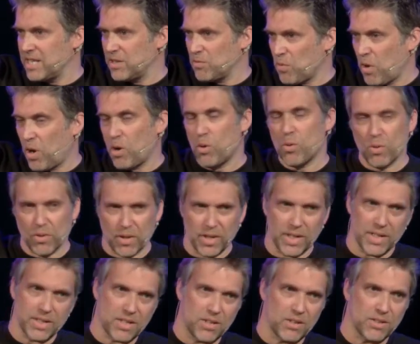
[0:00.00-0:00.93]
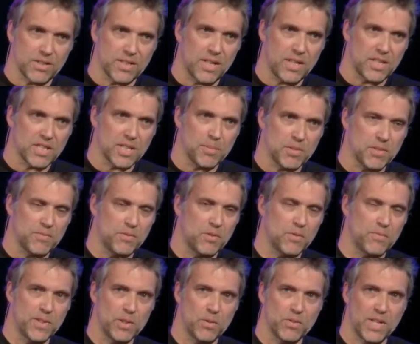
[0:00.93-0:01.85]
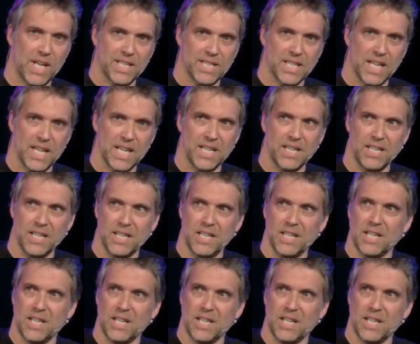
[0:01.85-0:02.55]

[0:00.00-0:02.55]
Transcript: the role that God's asked him to fulfill that day,